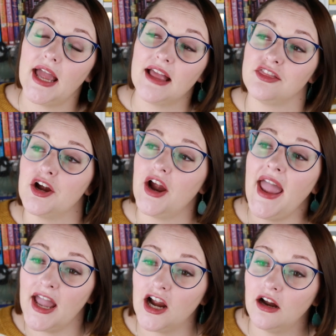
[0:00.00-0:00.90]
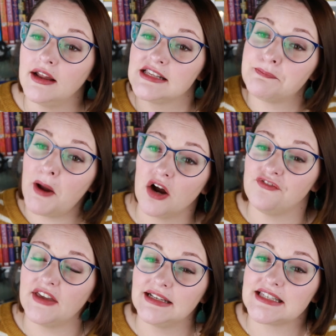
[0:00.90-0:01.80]
and their hair is
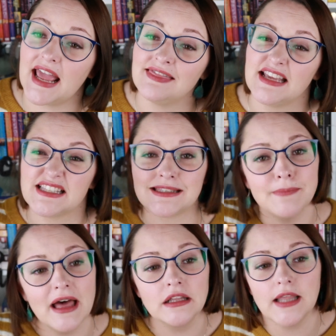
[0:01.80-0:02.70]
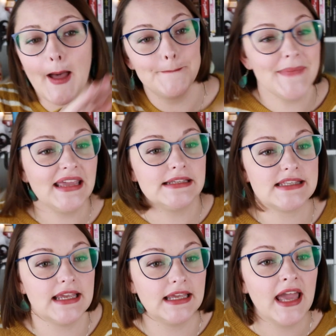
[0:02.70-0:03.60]
perfect, and they smell
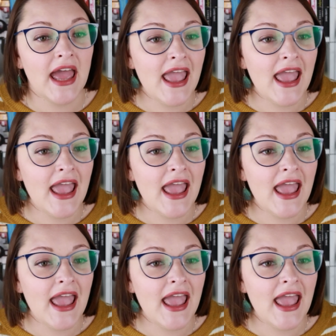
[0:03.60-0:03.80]
amazing.